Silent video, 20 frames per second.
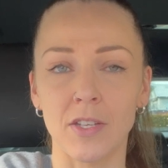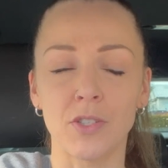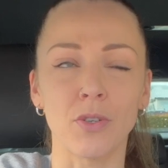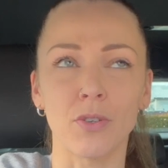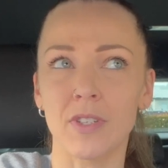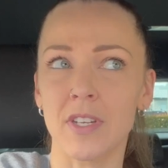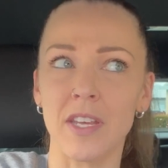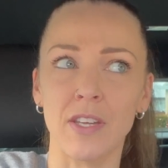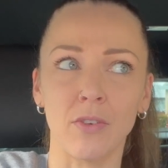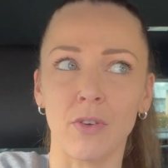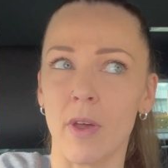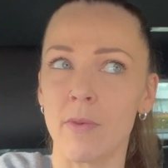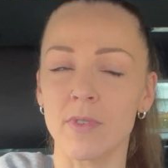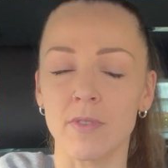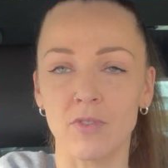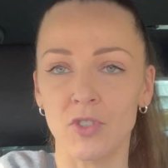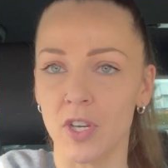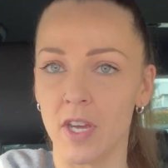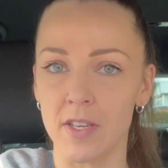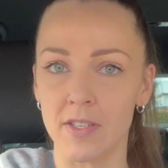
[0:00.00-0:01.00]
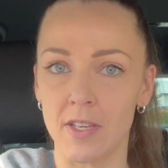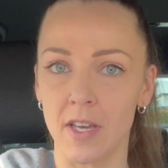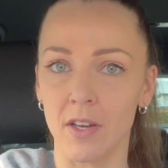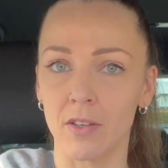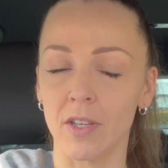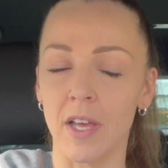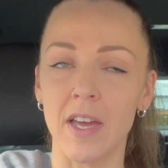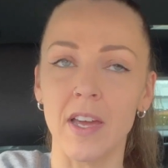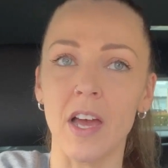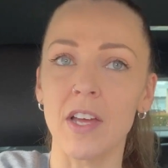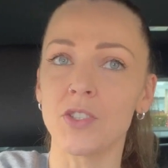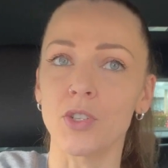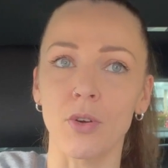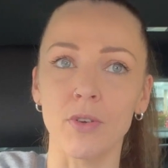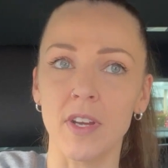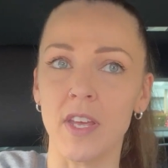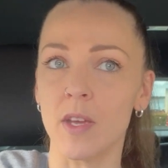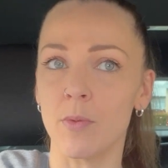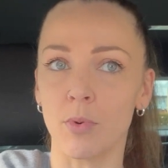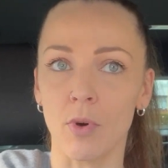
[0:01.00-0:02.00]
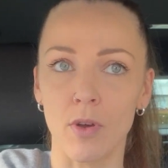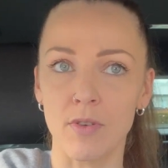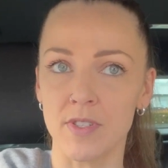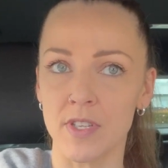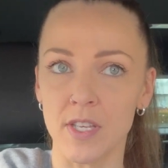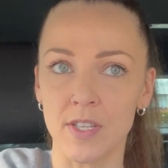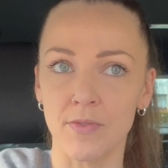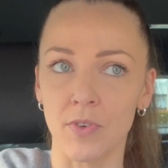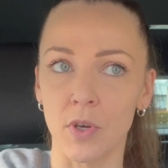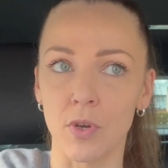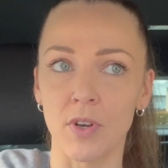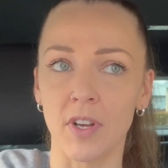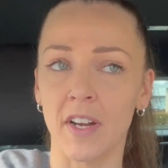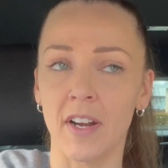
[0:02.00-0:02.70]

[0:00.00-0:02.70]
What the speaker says: took 10 grams of cheese out. Like, I don't eat processed food,